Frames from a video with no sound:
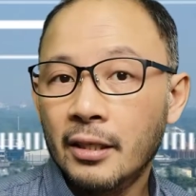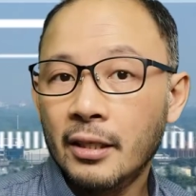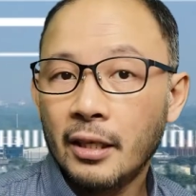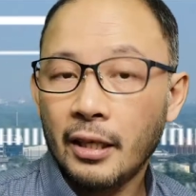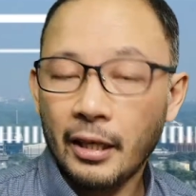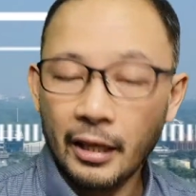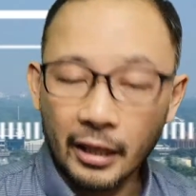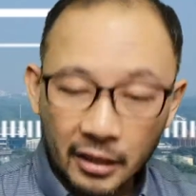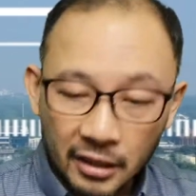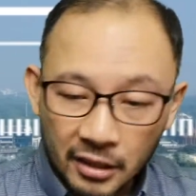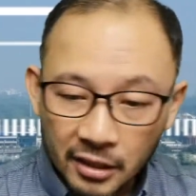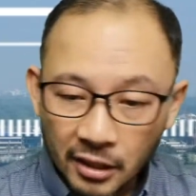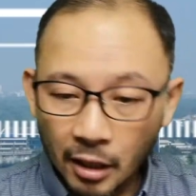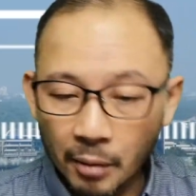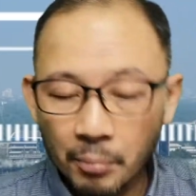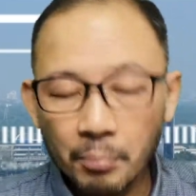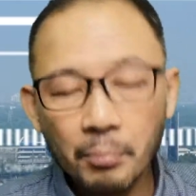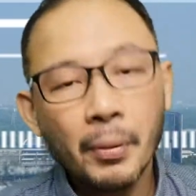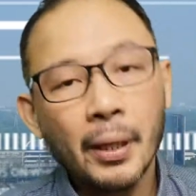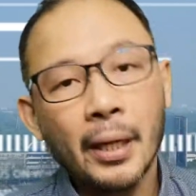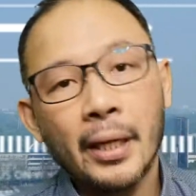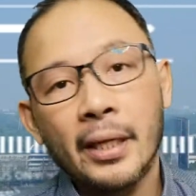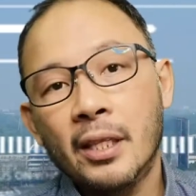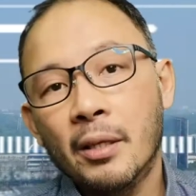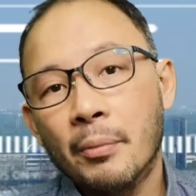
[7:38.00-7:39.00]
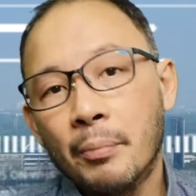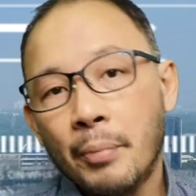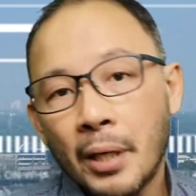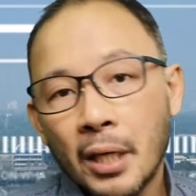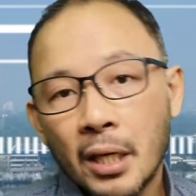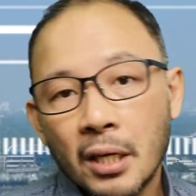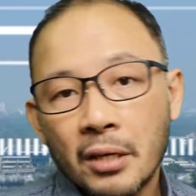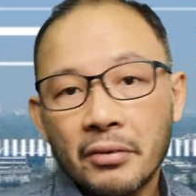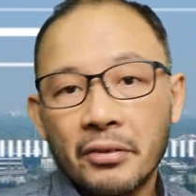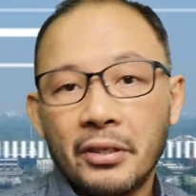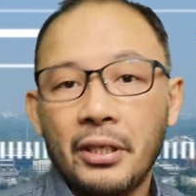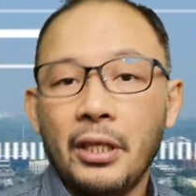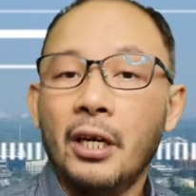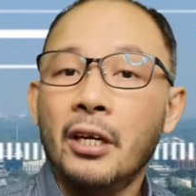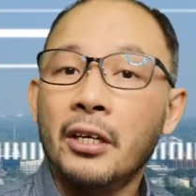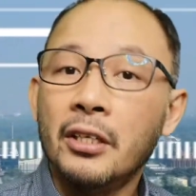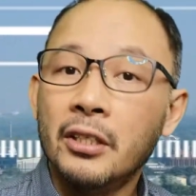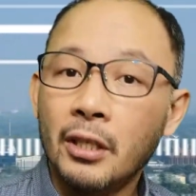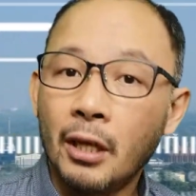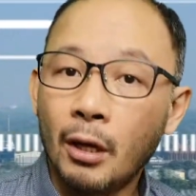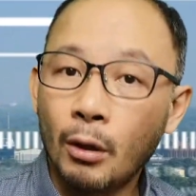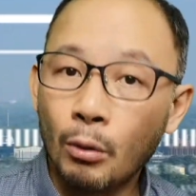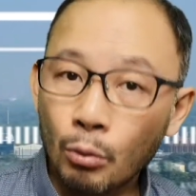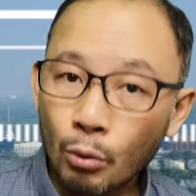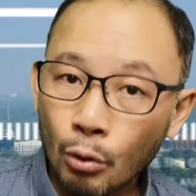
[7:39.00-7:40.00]
and drop by the bakery, are
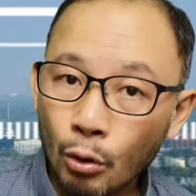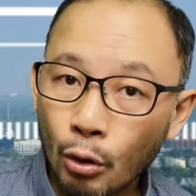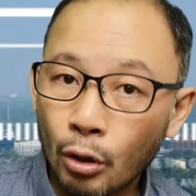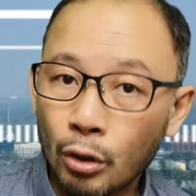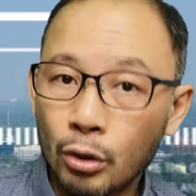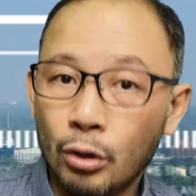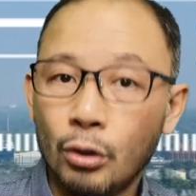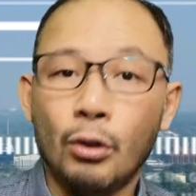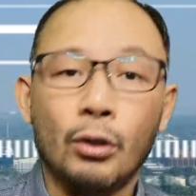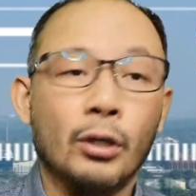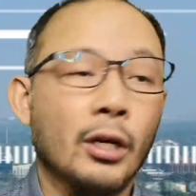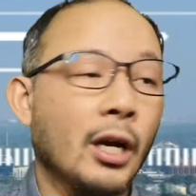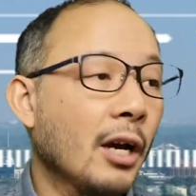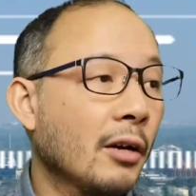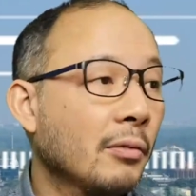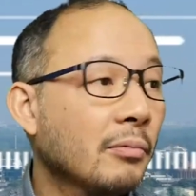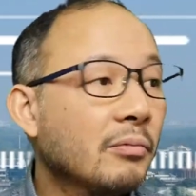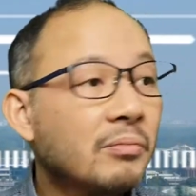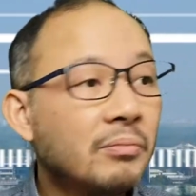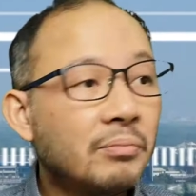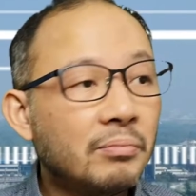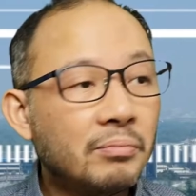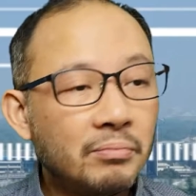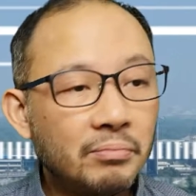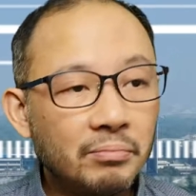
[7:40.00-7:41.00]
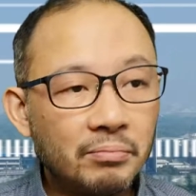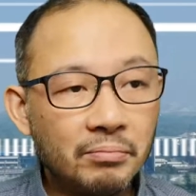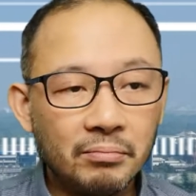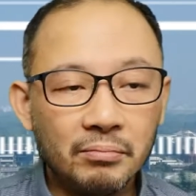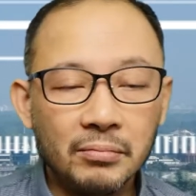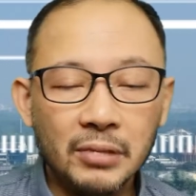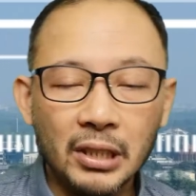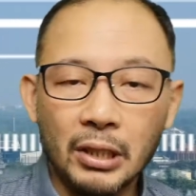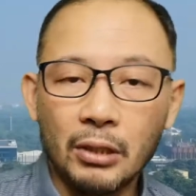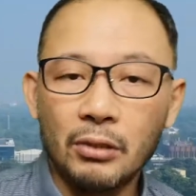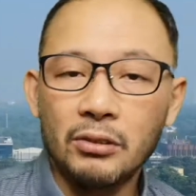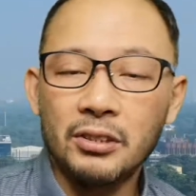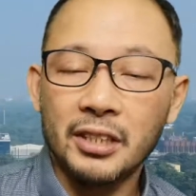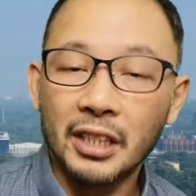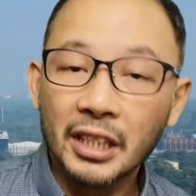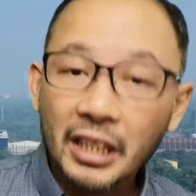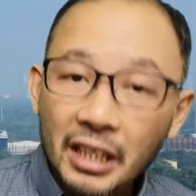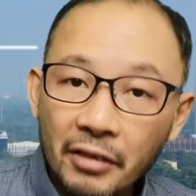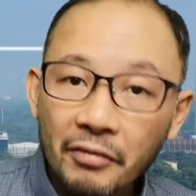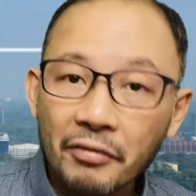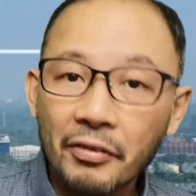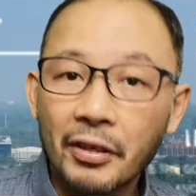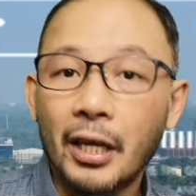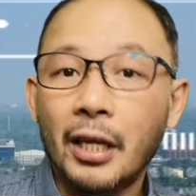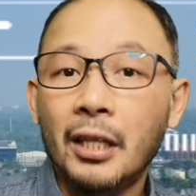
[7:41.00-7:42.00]
now gone or have,
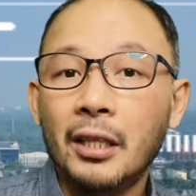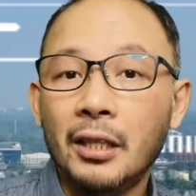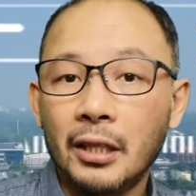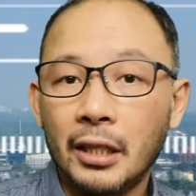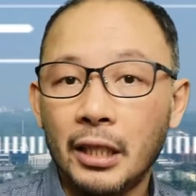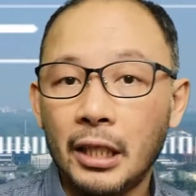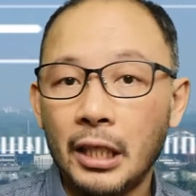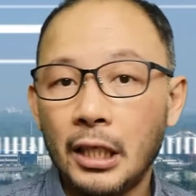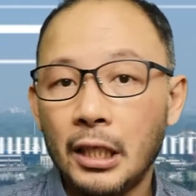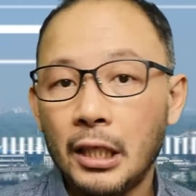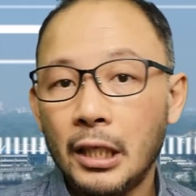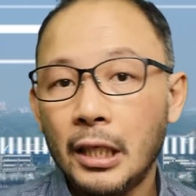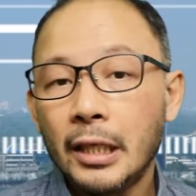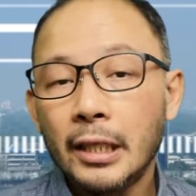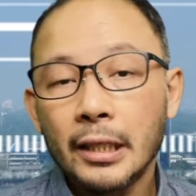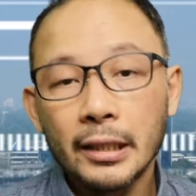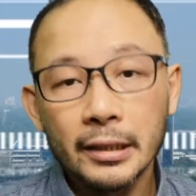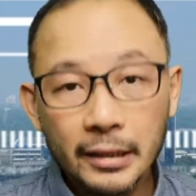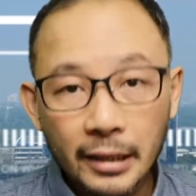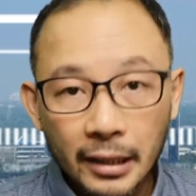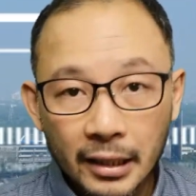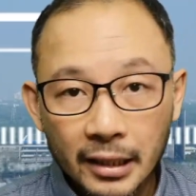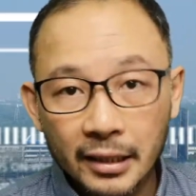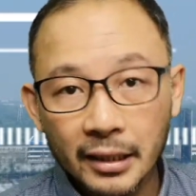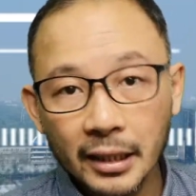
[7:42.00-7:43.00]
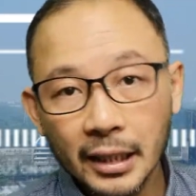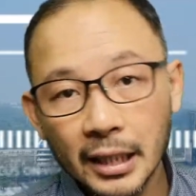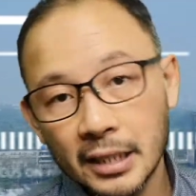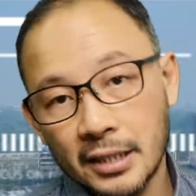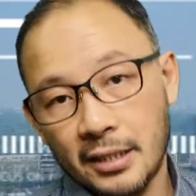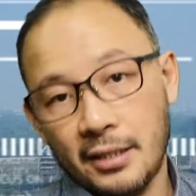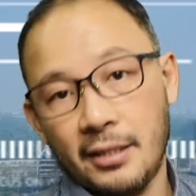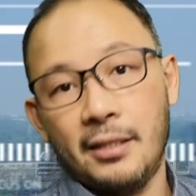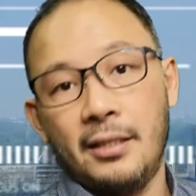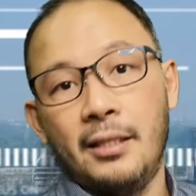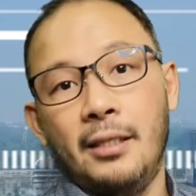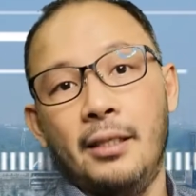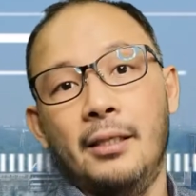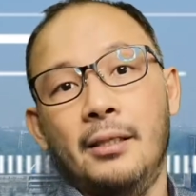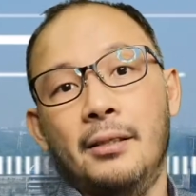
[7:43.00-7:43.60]
significantly decreased.